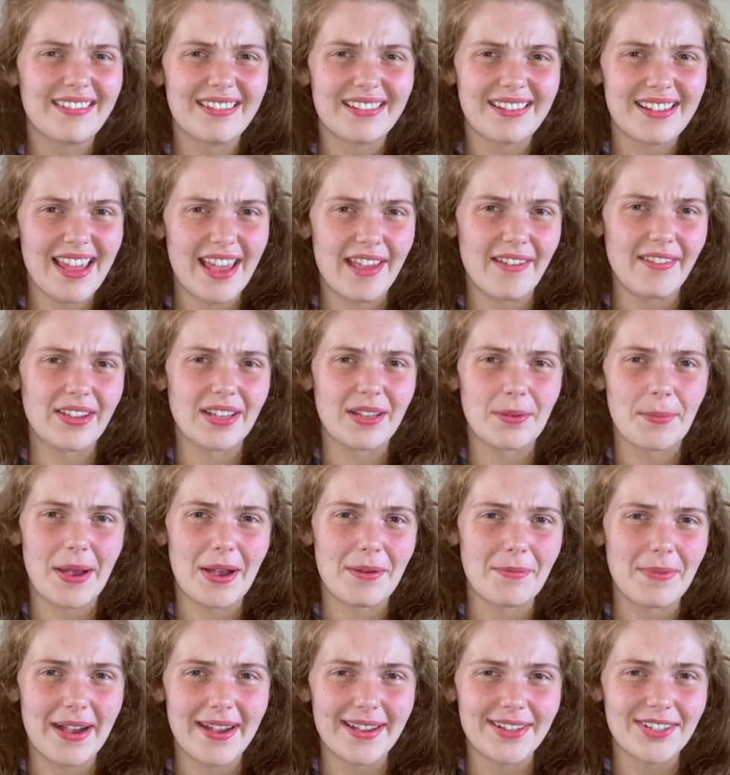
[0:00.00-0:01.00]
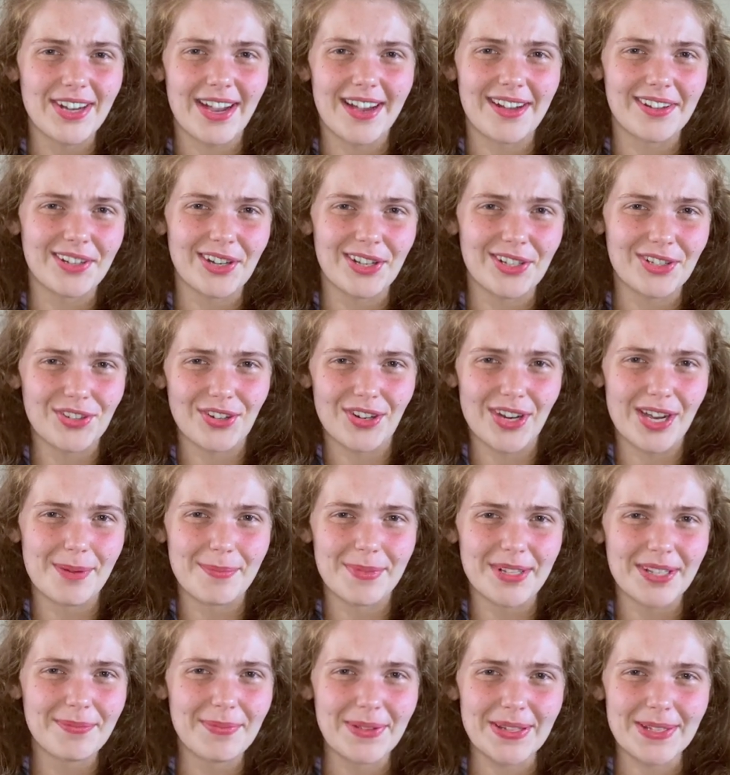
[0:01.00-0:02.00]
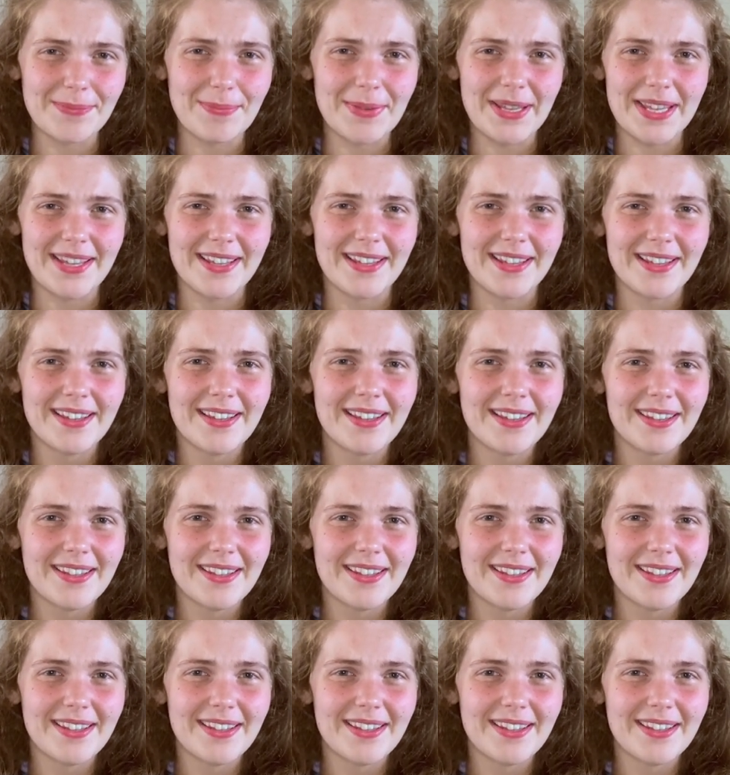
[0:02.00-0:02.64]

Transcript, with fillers: Hearing about my childhood trauma must be...